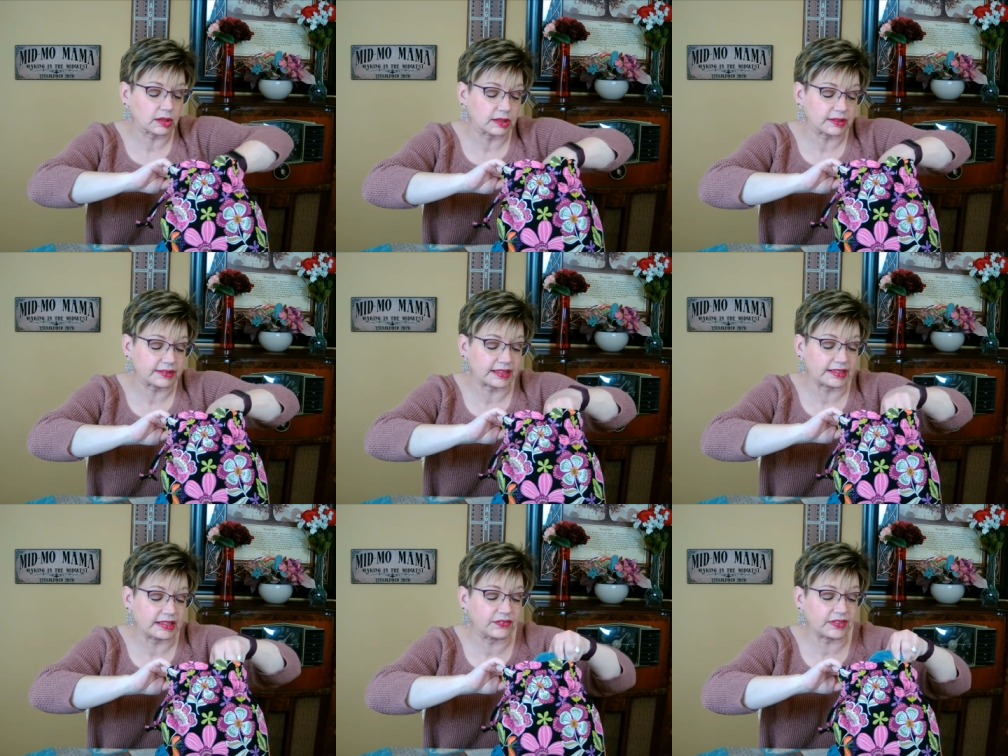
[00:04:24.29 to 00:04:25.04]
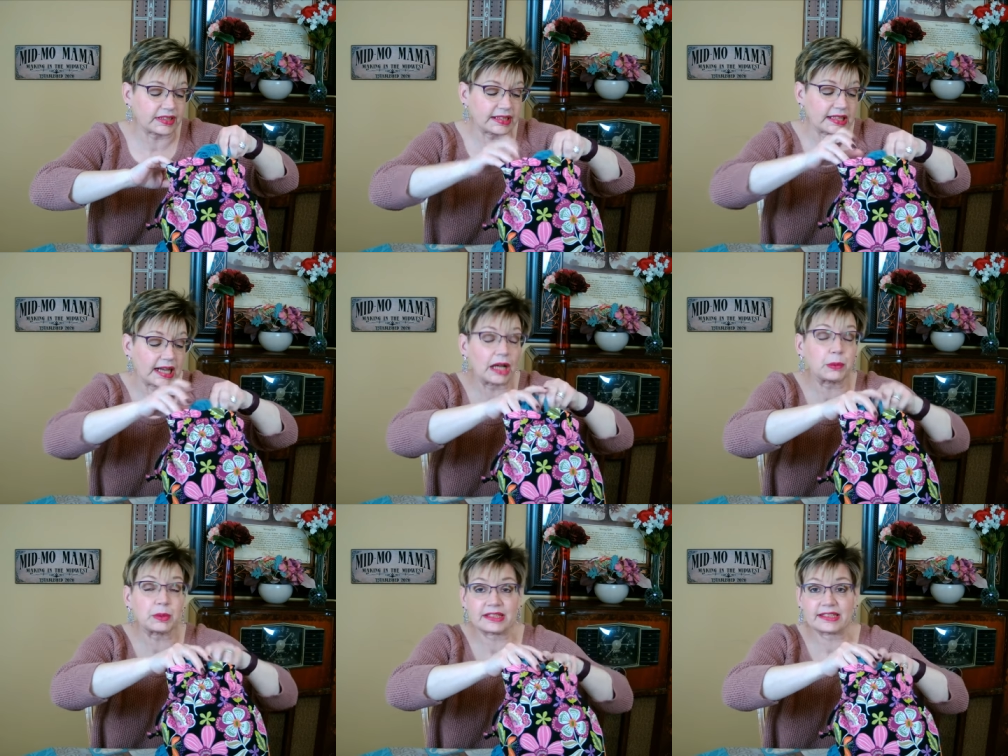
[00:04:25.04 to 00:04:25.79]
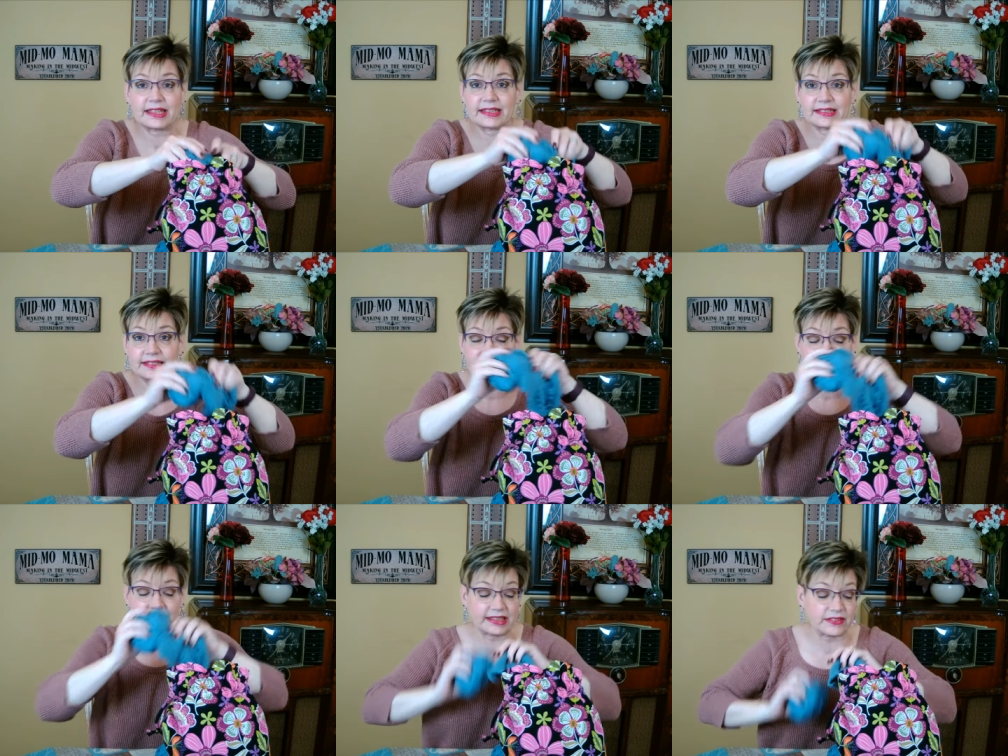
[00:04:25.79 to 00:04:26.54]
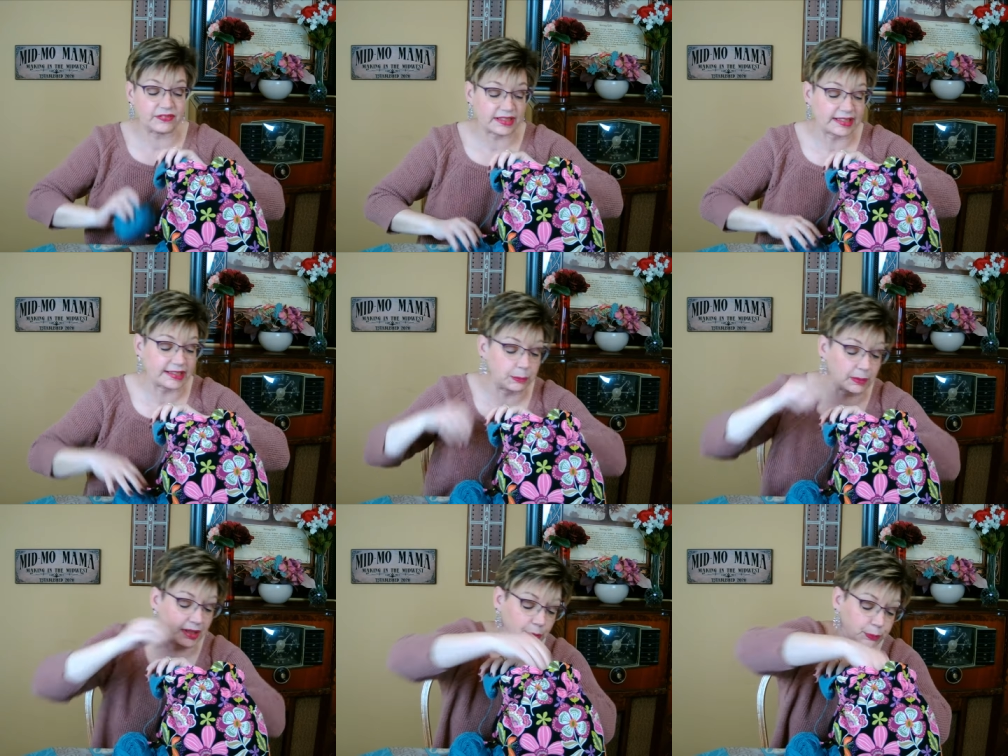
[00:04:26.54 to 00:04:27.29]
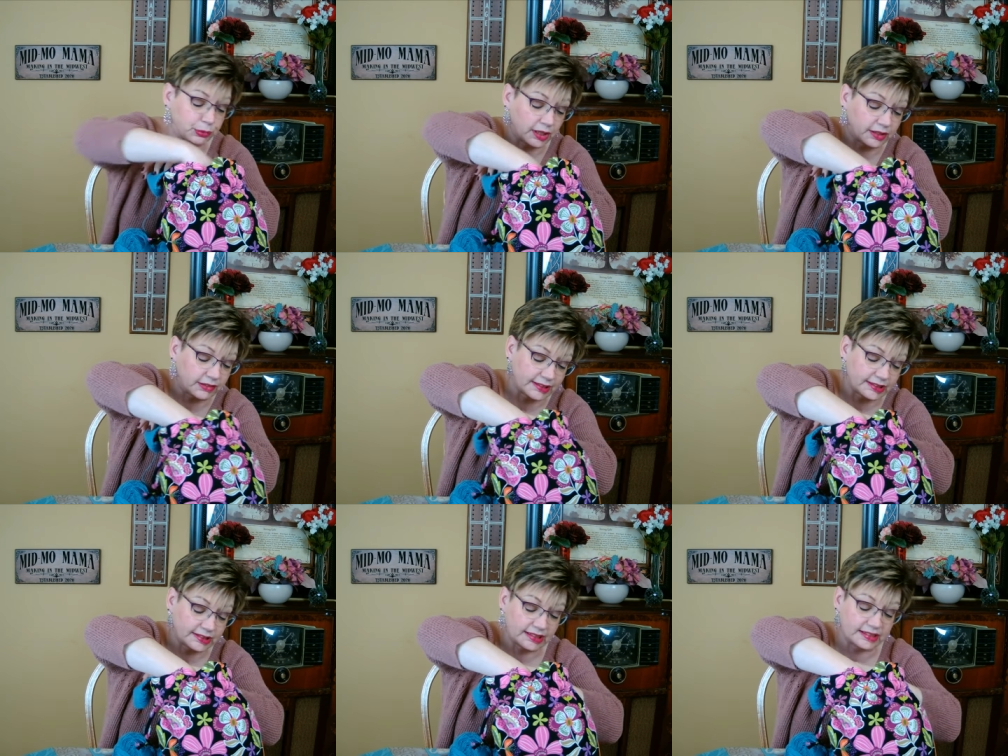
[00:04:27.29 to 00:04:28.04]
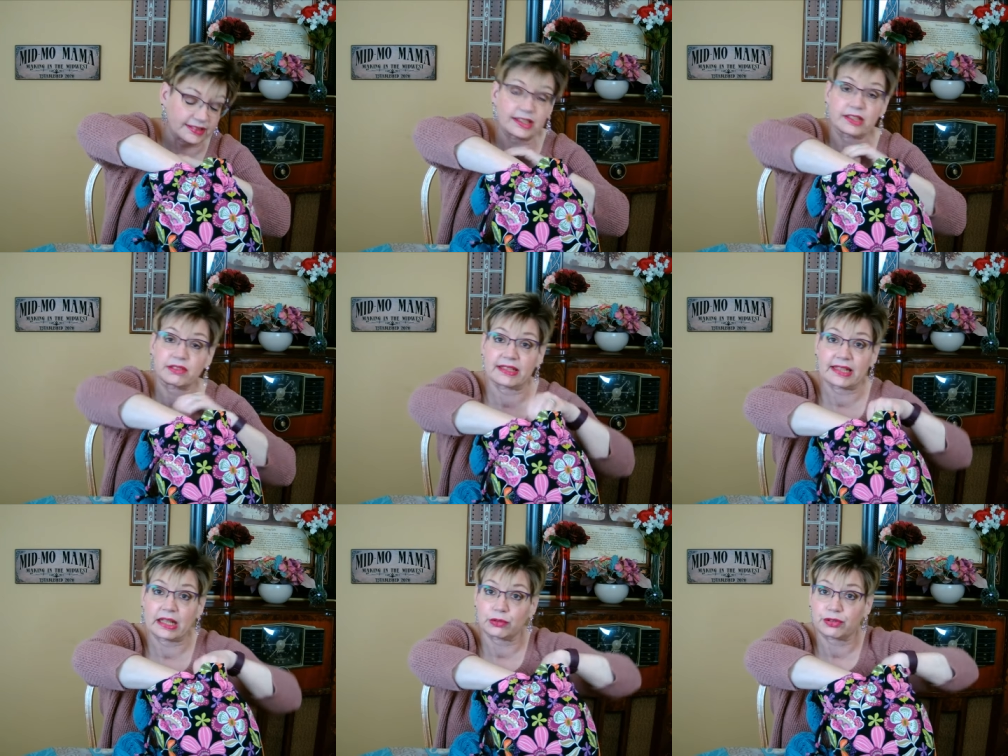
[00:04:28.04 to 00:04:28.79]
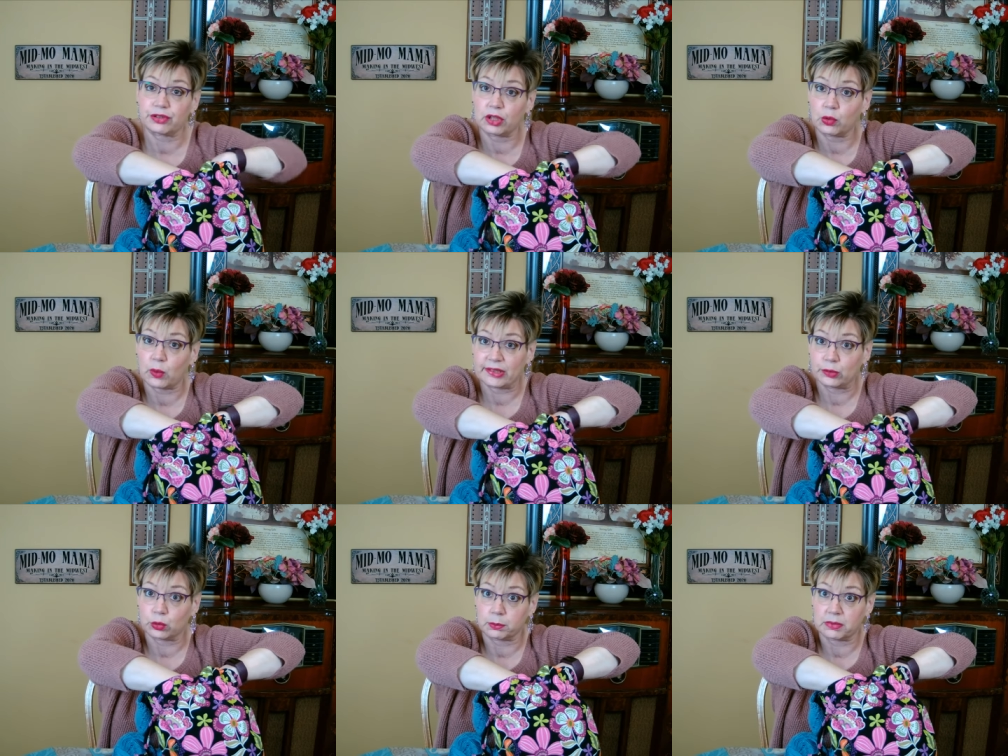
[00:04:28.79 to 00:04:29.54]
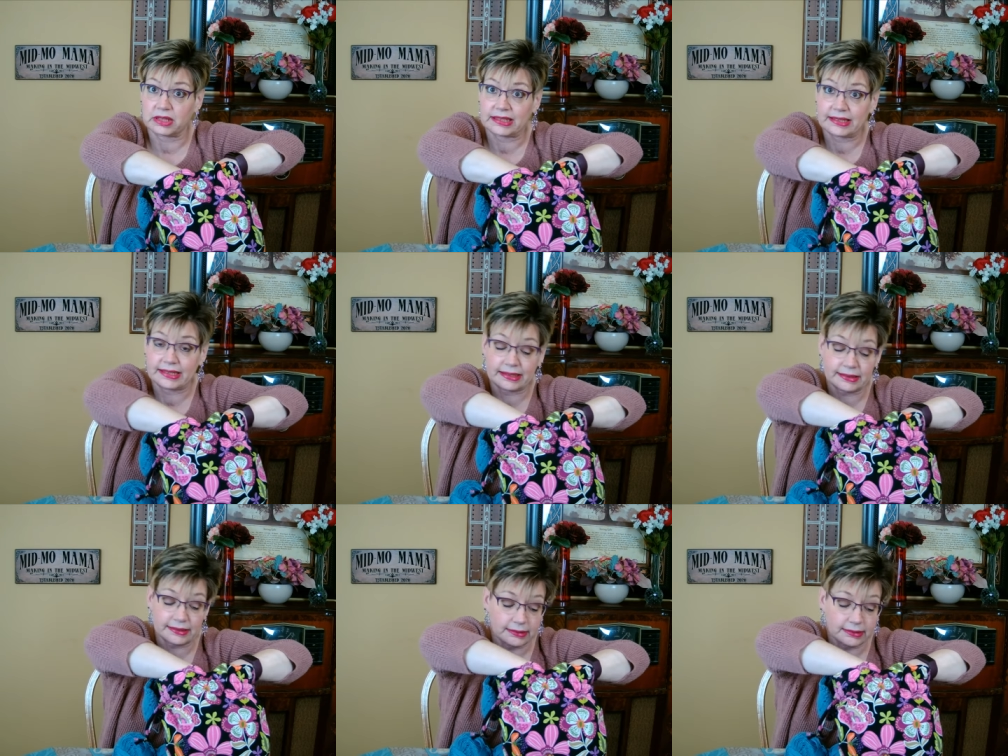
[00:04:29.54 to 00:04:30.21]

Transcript: significant, I would say it's a significant amount of progress considering how slow I normally knit.